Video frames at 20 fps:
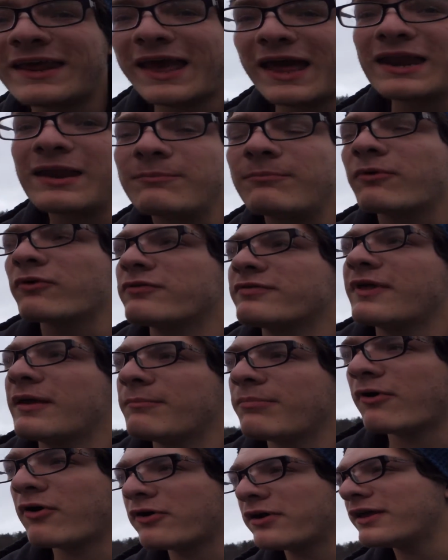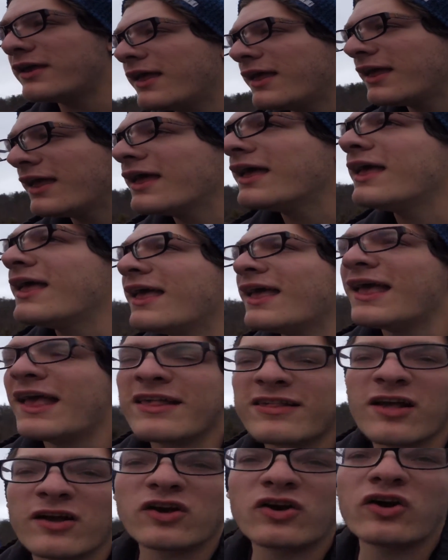Any birthday party
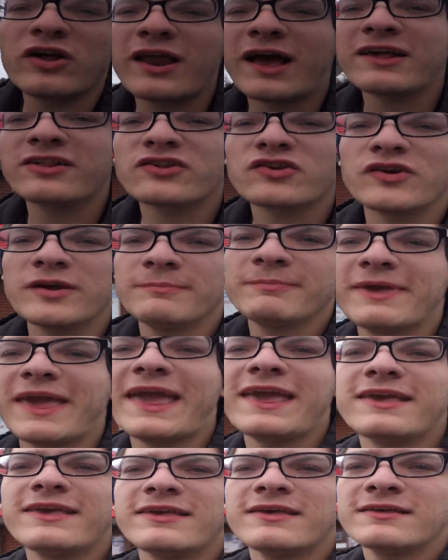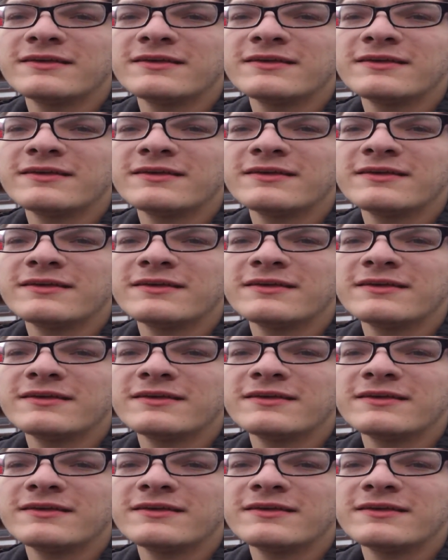is a good ice cream cake.